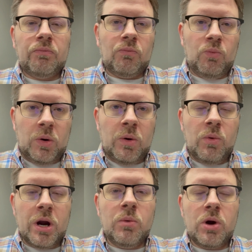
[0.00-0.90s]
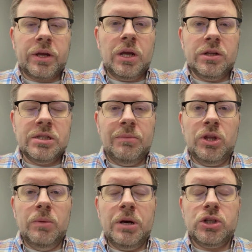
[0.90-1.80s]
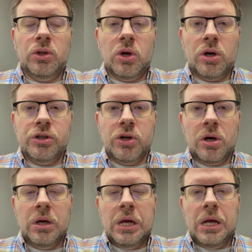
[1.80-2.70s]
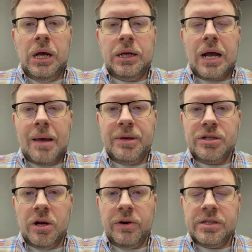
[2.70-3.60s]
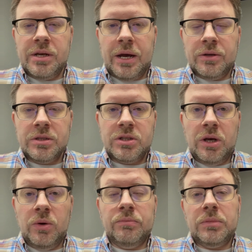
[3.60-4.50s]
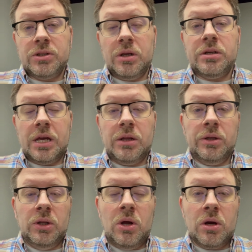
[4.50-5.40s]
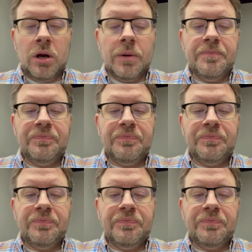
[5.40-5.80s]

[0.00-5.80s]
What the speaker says: We are working on some of the much larger commentaries now, so it's going to take a little longer.